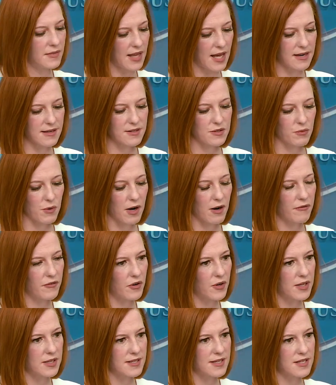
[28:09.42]
That is where our
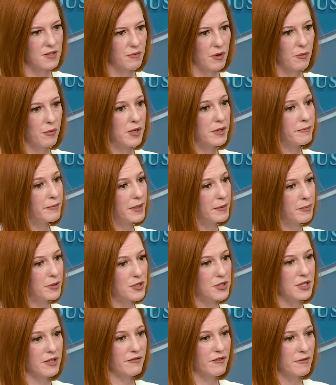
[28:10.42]
focus is. We wouldn't be
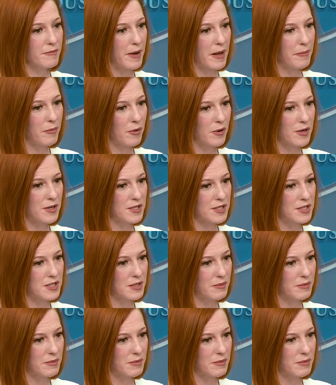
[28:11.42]
pushing for bipartisan